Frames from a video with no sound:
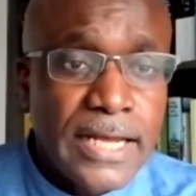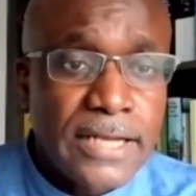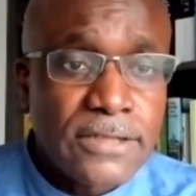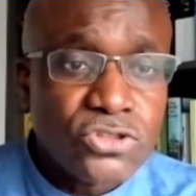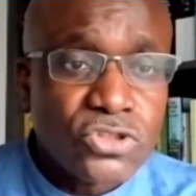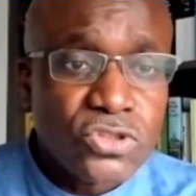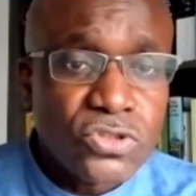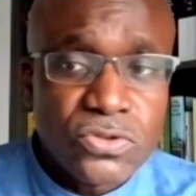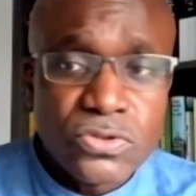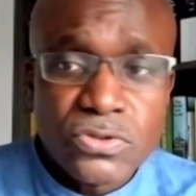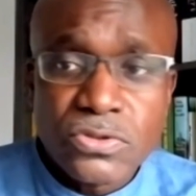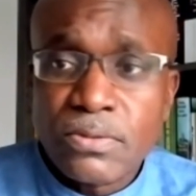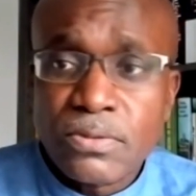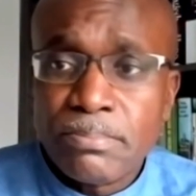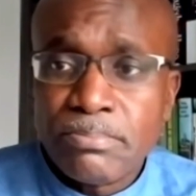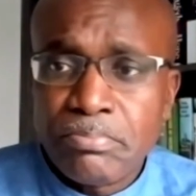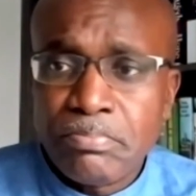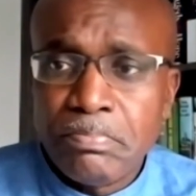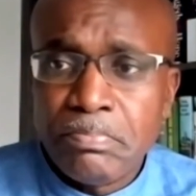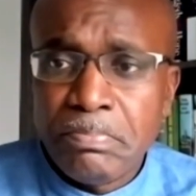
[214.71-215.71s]
to
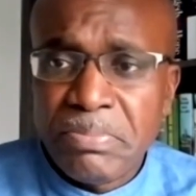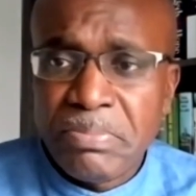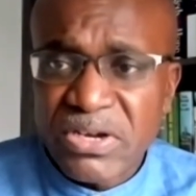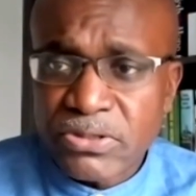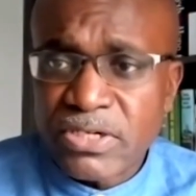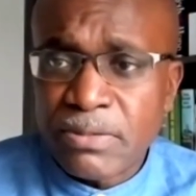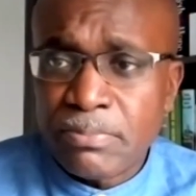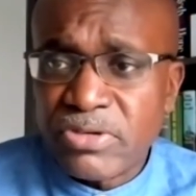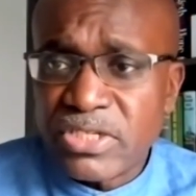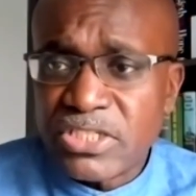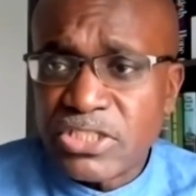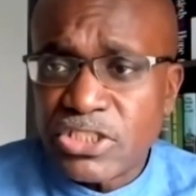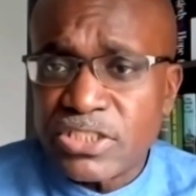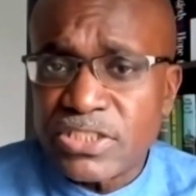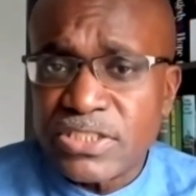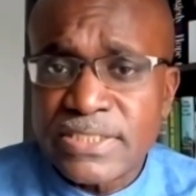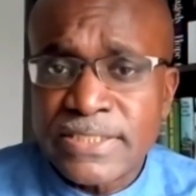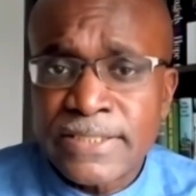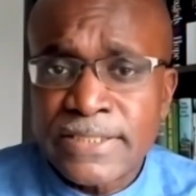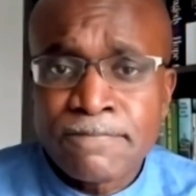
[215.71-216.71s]
build the
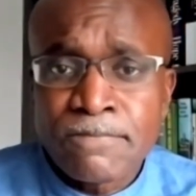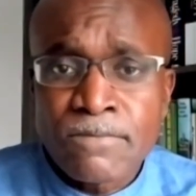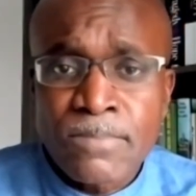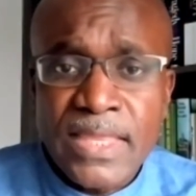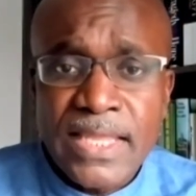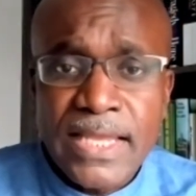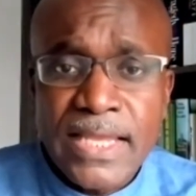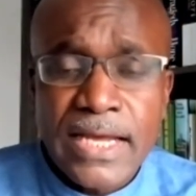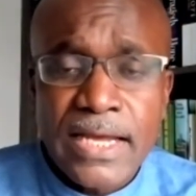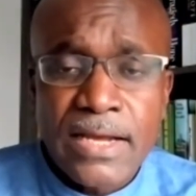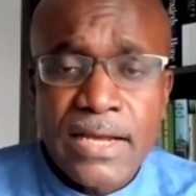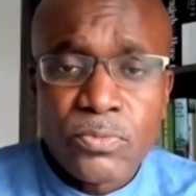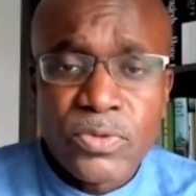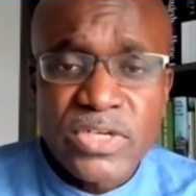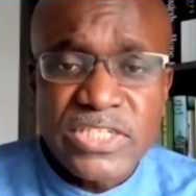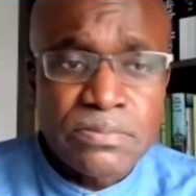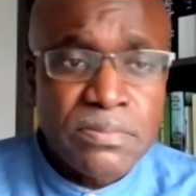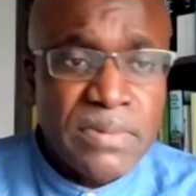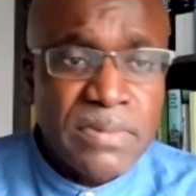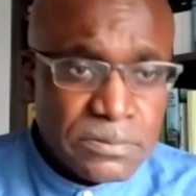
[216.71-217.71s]
bridges
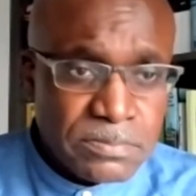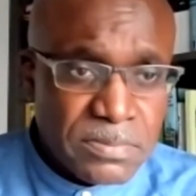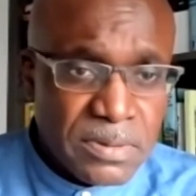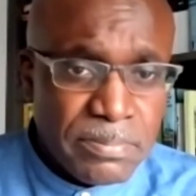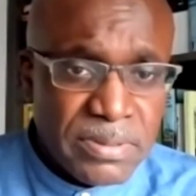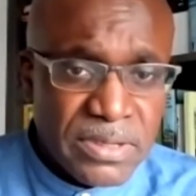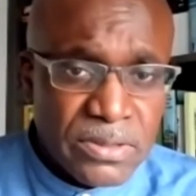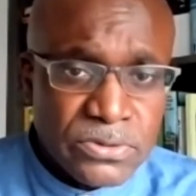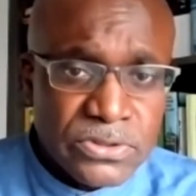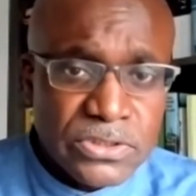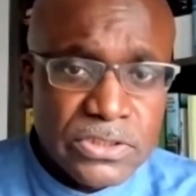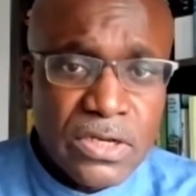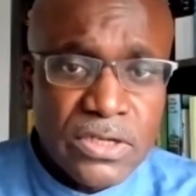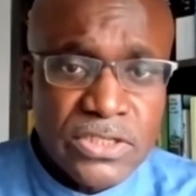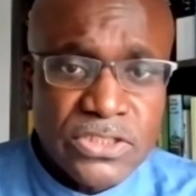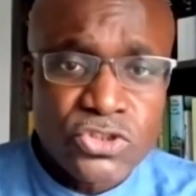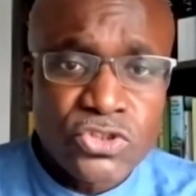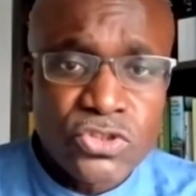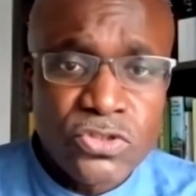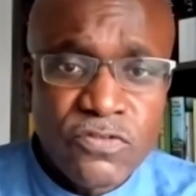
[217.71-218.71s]
which must be built. So
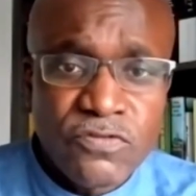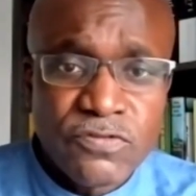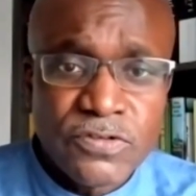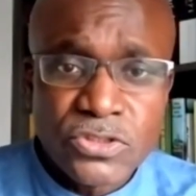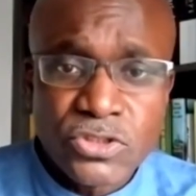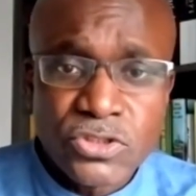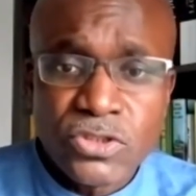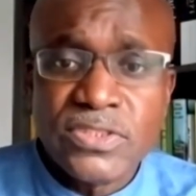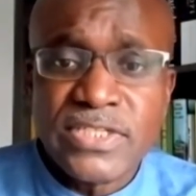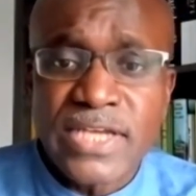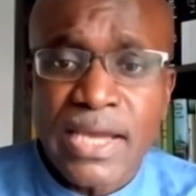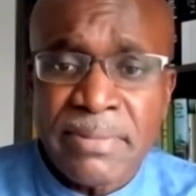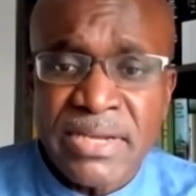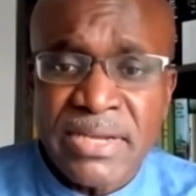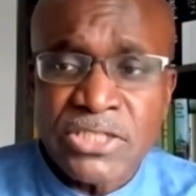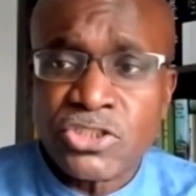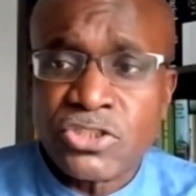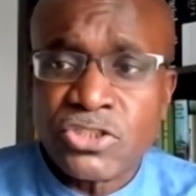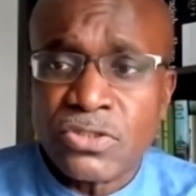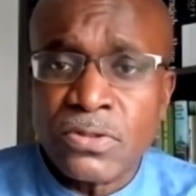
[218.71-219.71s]
it's
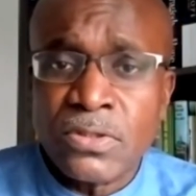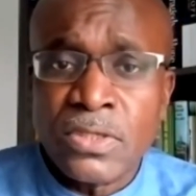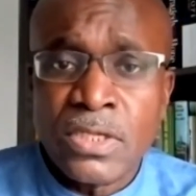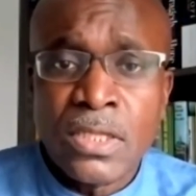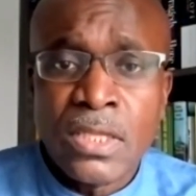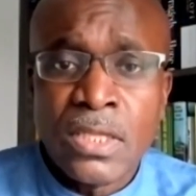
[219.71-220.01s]
two-dimensional.